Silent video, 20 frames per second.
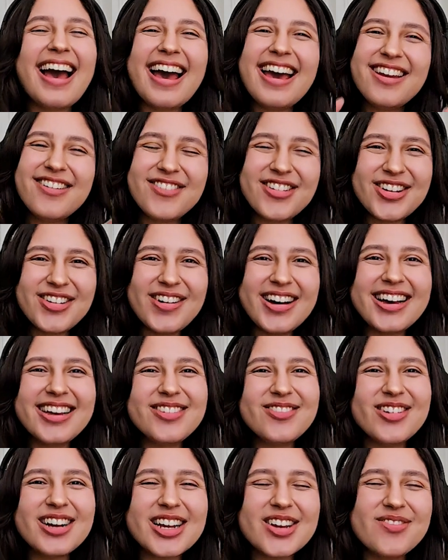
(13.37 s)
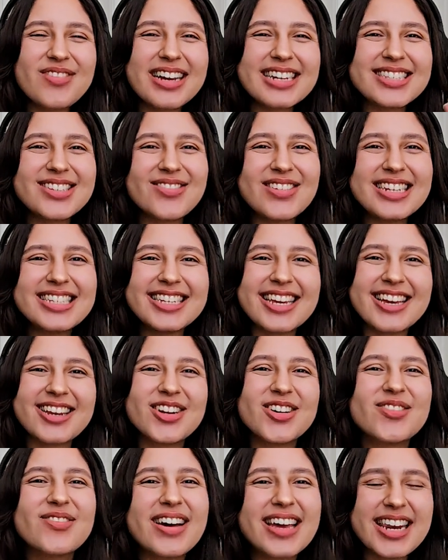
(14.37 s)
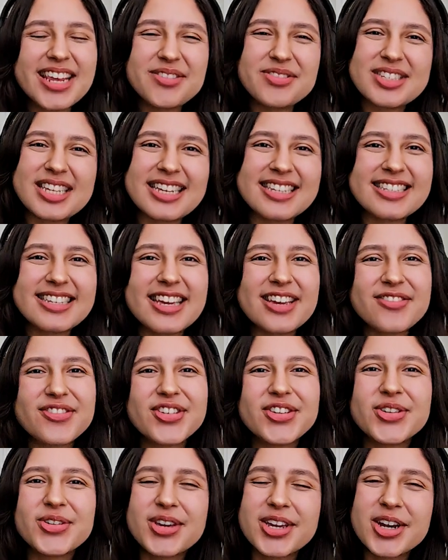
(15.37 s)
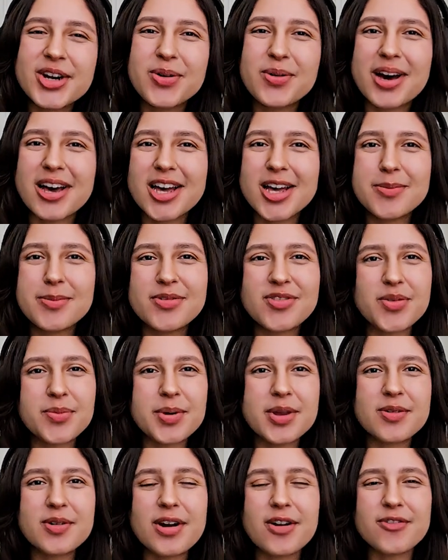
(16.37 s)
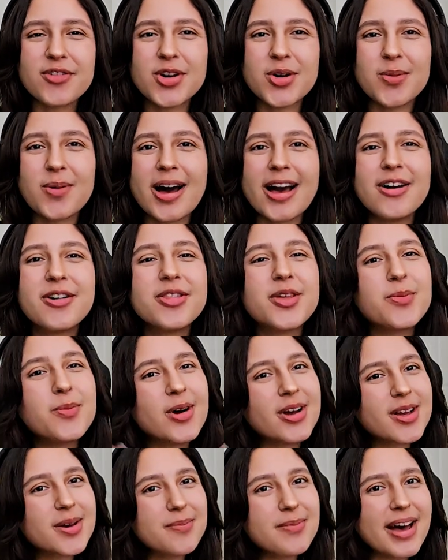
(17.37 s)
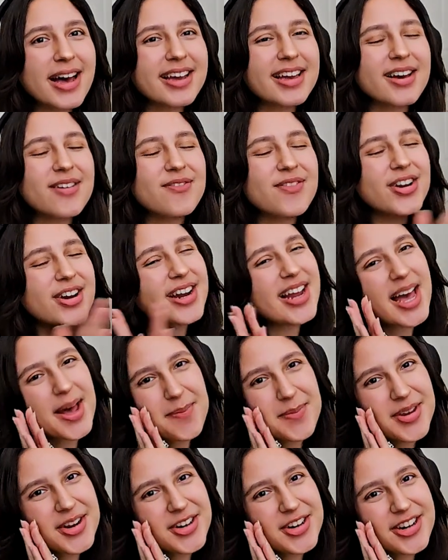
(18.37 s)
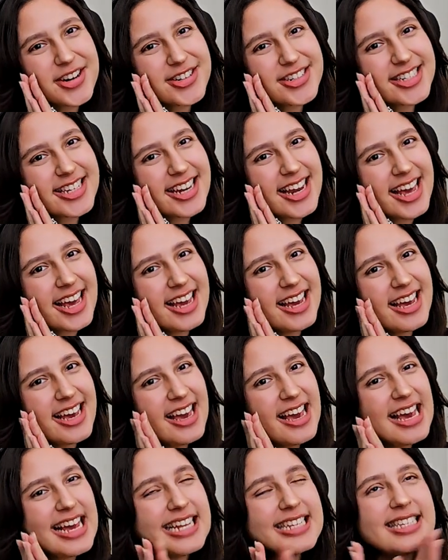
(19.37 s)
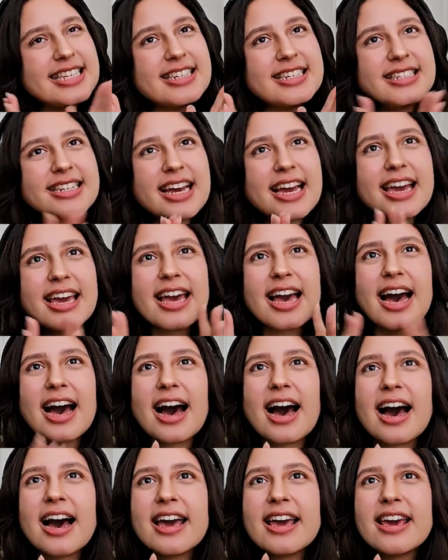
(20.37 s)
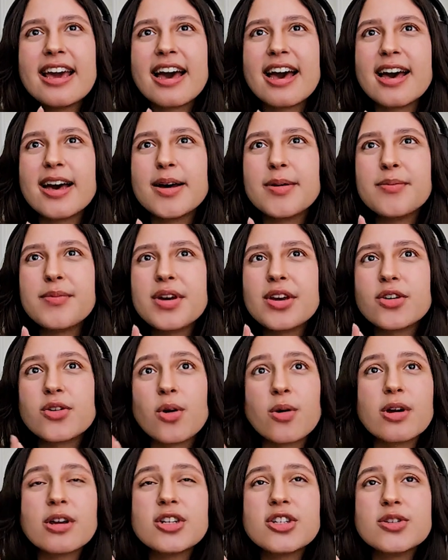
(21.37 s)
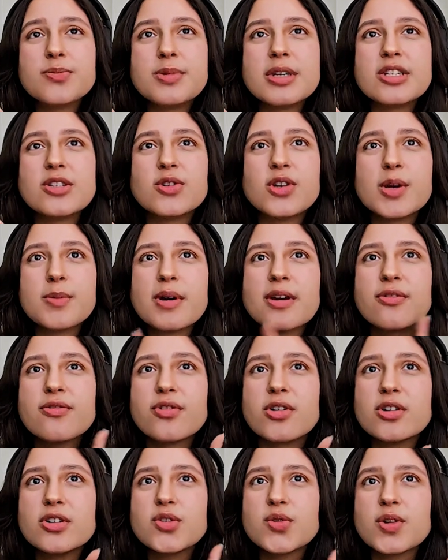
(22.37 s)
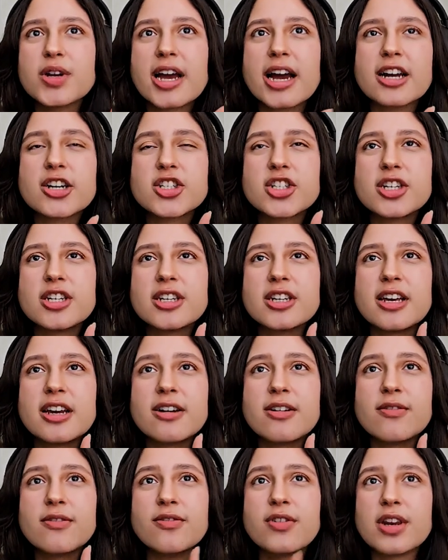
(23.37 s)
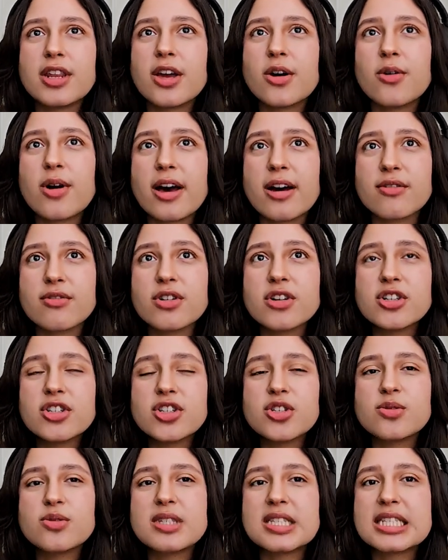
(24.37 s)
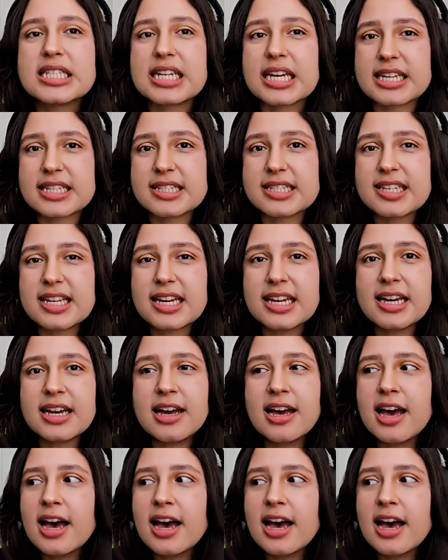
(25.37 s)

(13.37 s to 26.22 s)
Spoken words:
everyone, welcome back to my channel. My name's Izzy. If you're new here, welcome. If you've been around for a while, then welcome back. I'm very happy you're here today. Today, I am going to be doing my first reaction video ever to StayC.